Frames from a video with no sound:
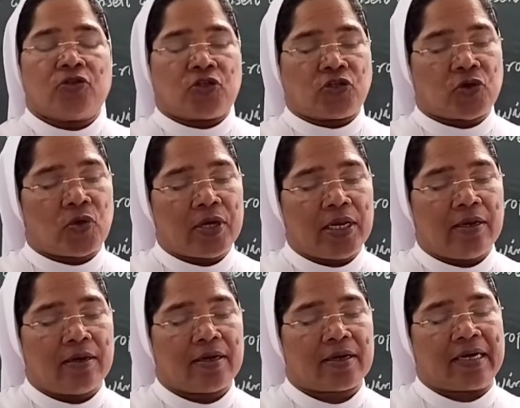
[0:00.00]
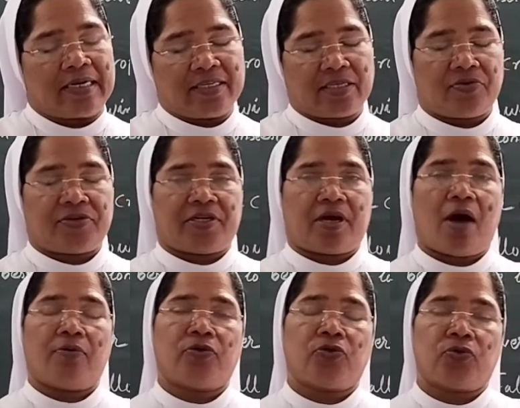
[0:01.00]
soil conservation.
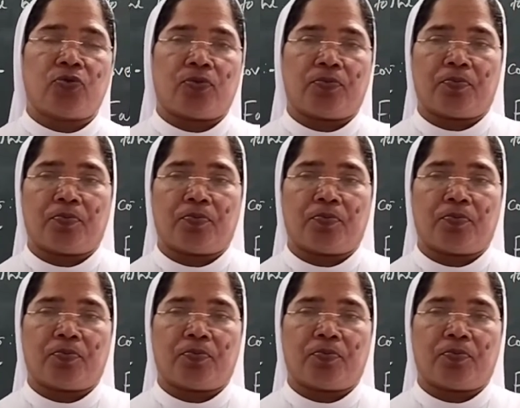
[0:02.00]
How to